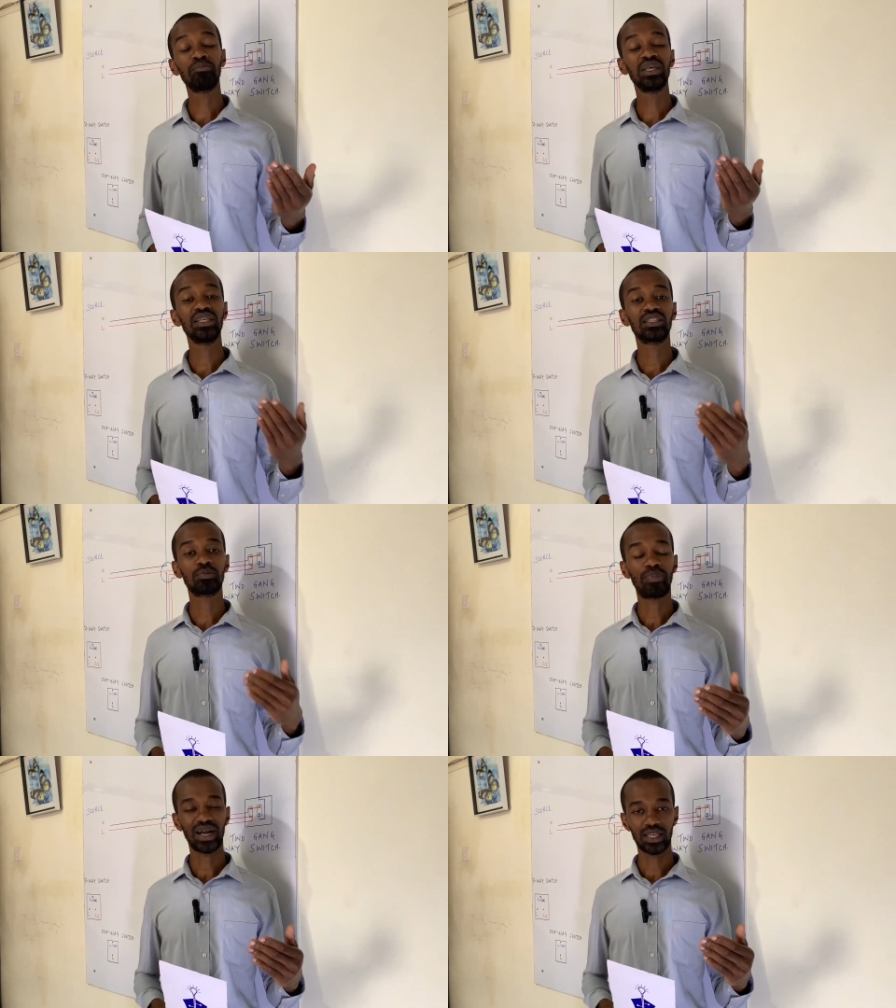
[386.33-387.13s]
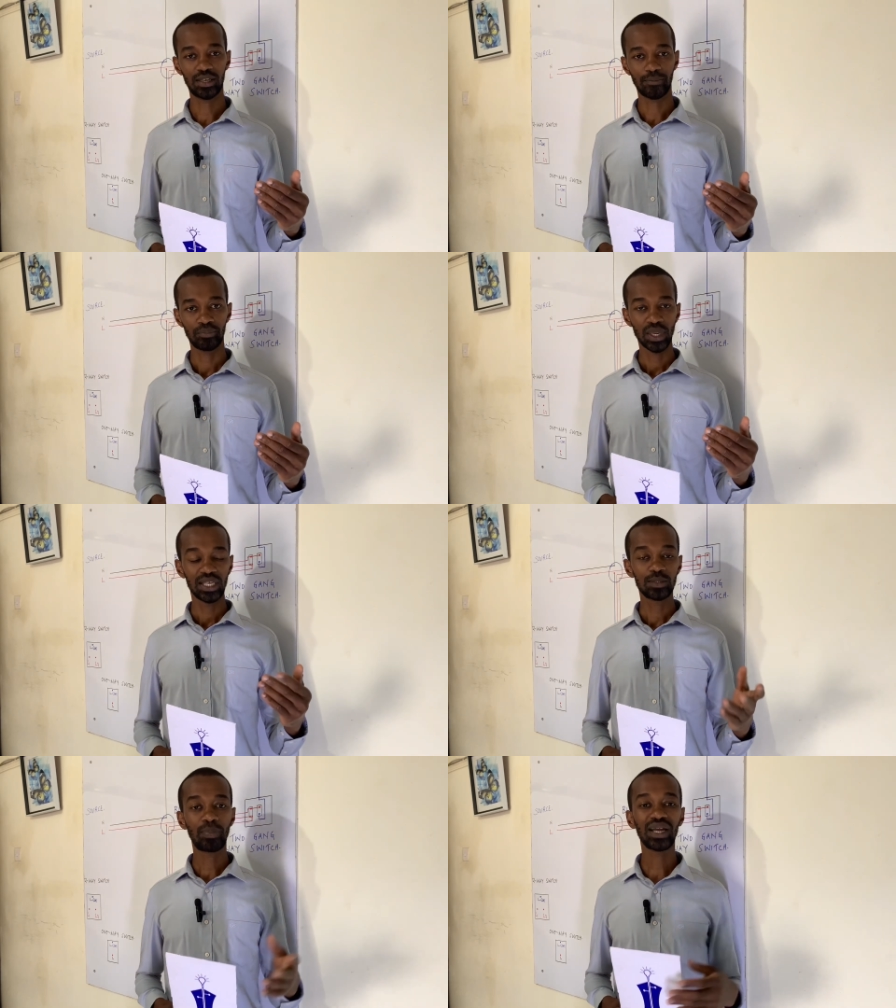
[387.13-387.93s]
be sparking.
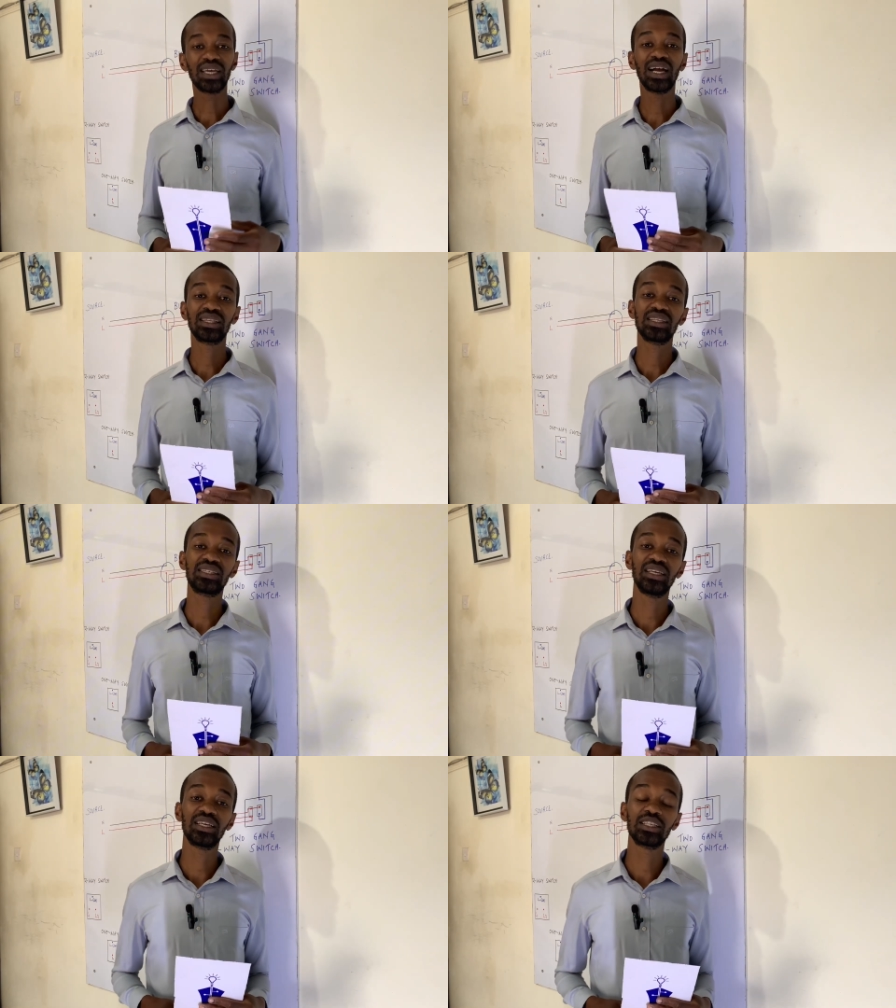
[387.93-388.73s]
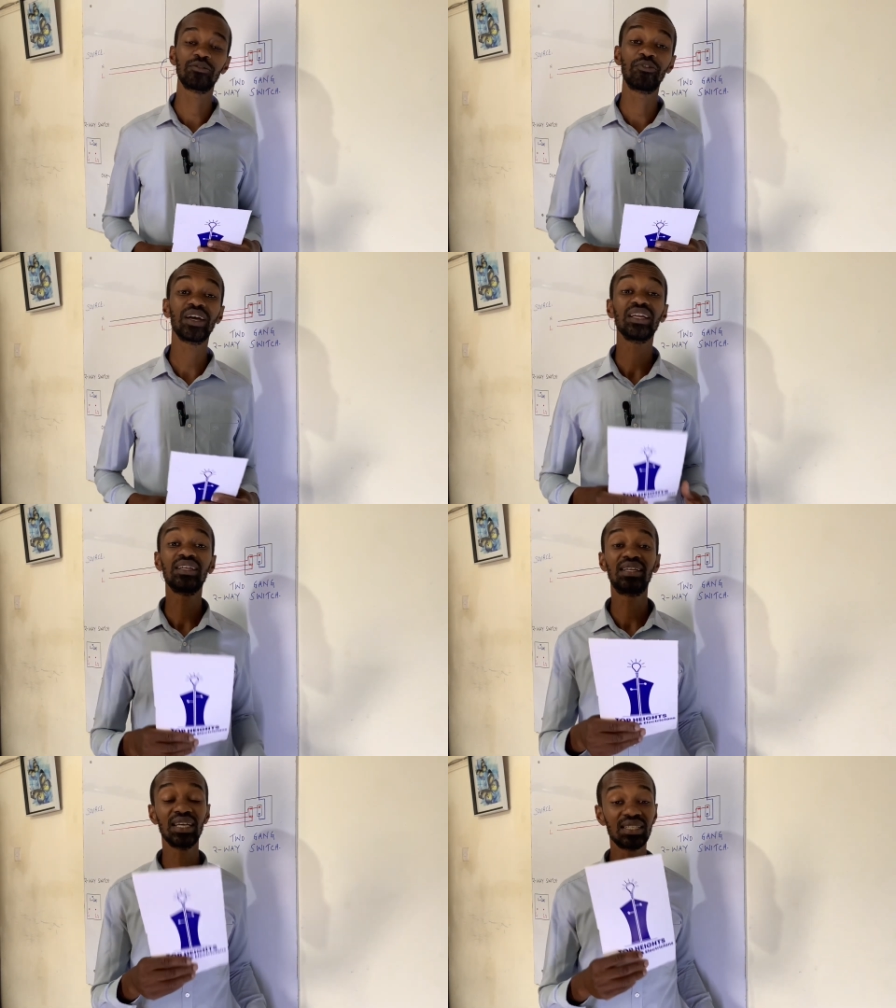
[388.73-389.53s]
Sparking at the ceiling is very
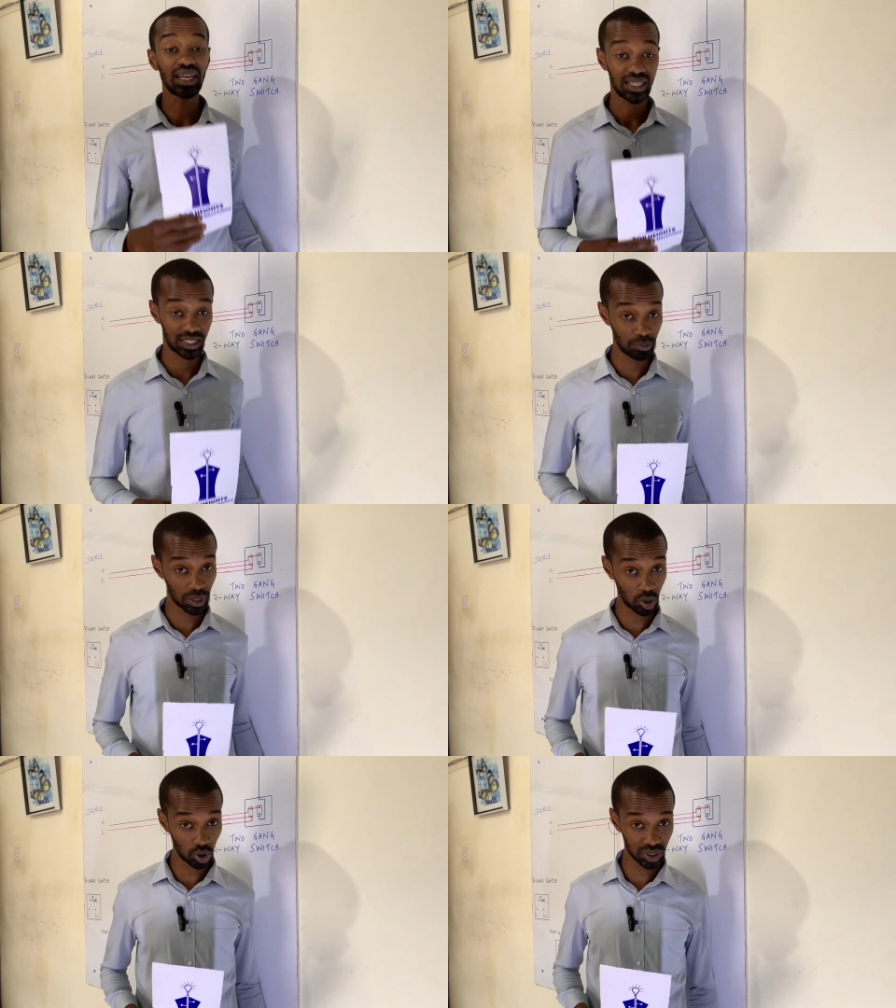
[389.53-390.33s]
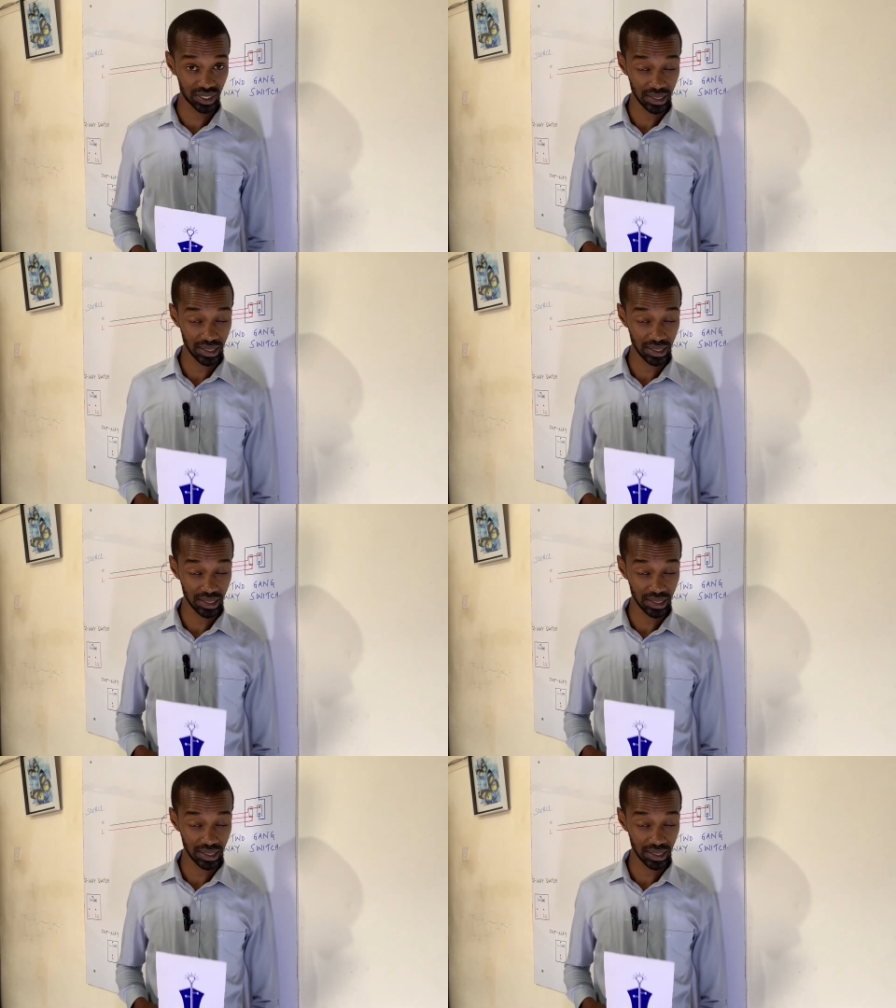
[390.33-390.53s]
dangerous because